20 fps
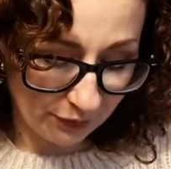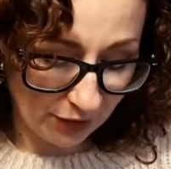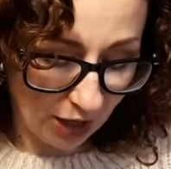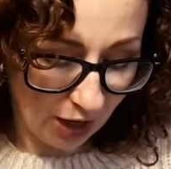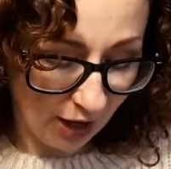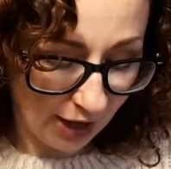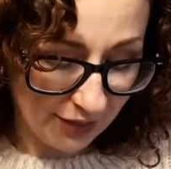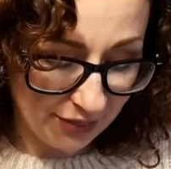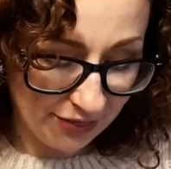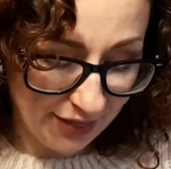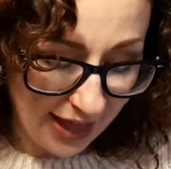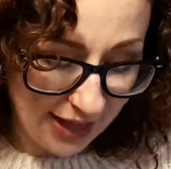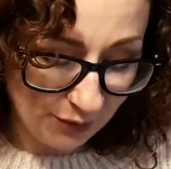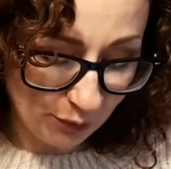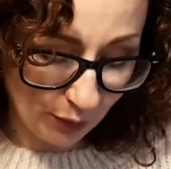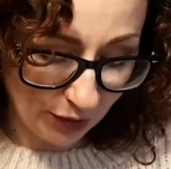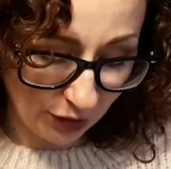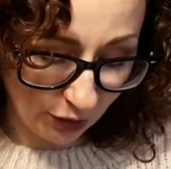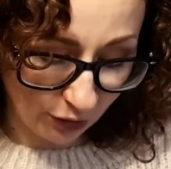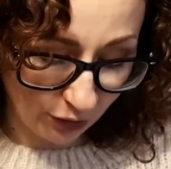I
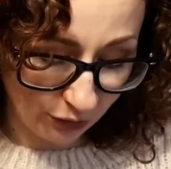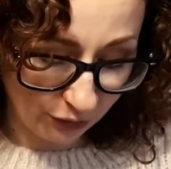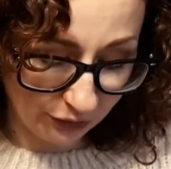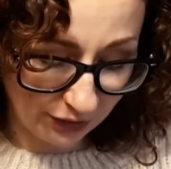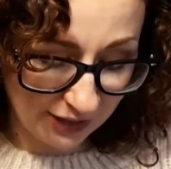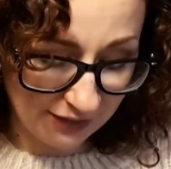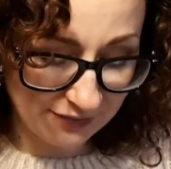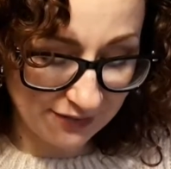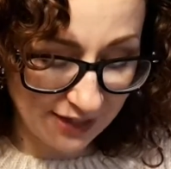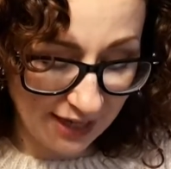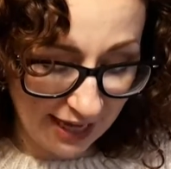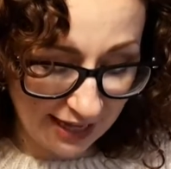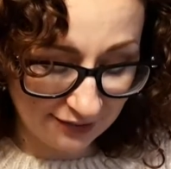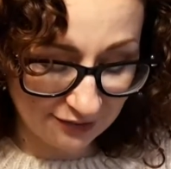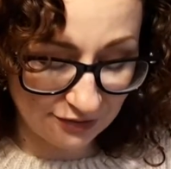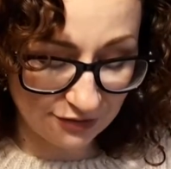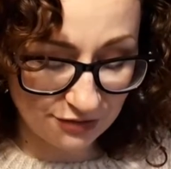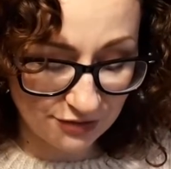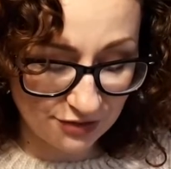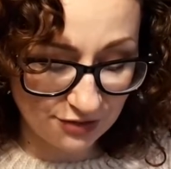then went on, in the
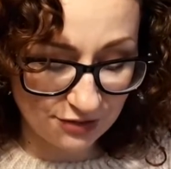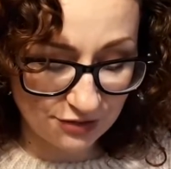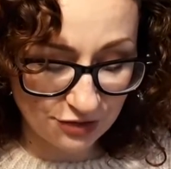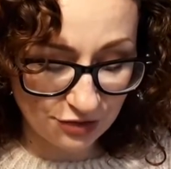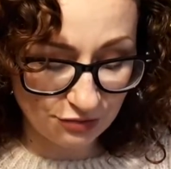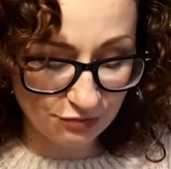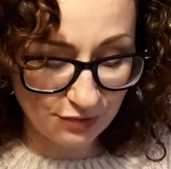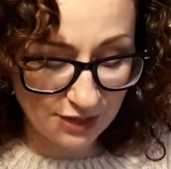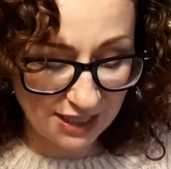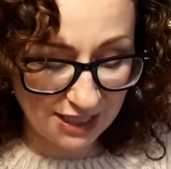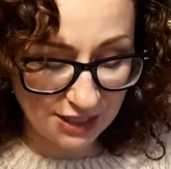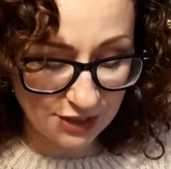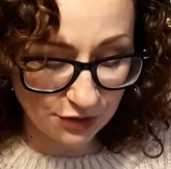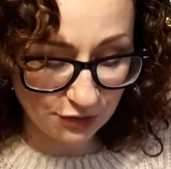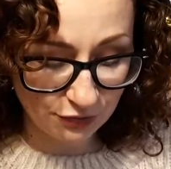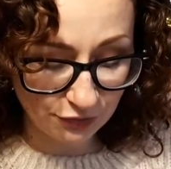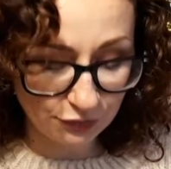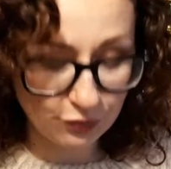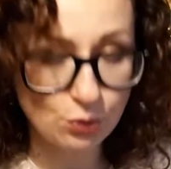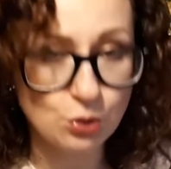end, to read
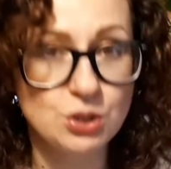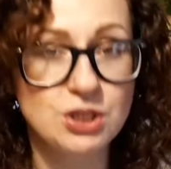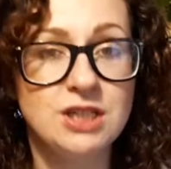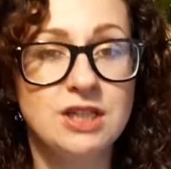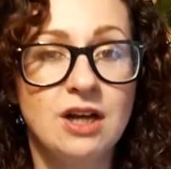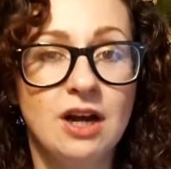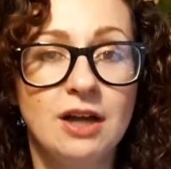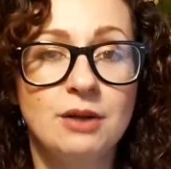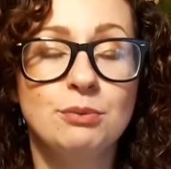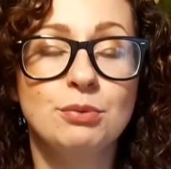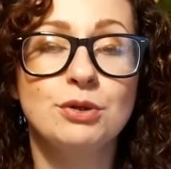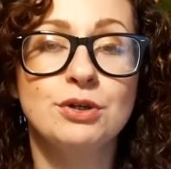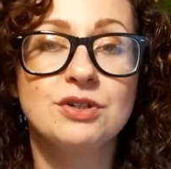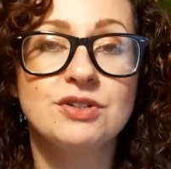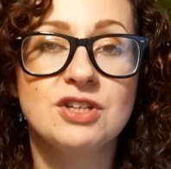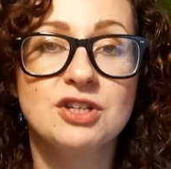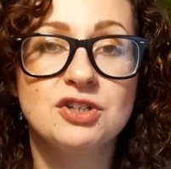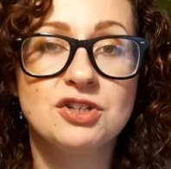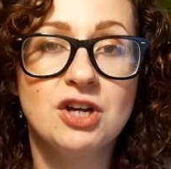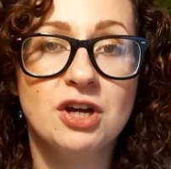49
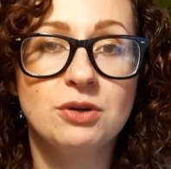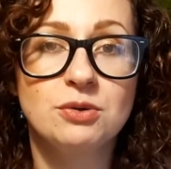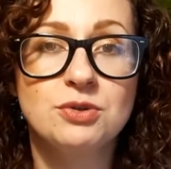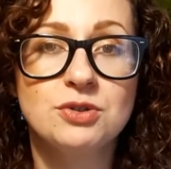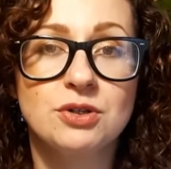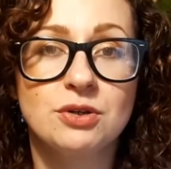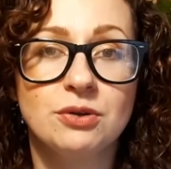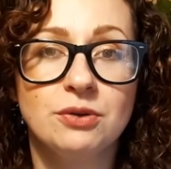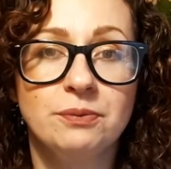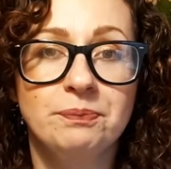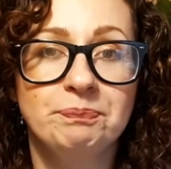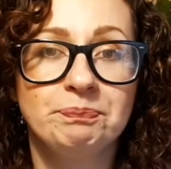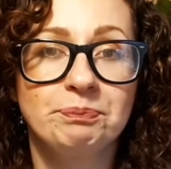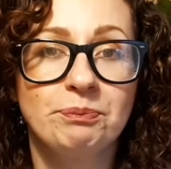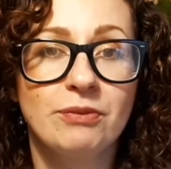books in total.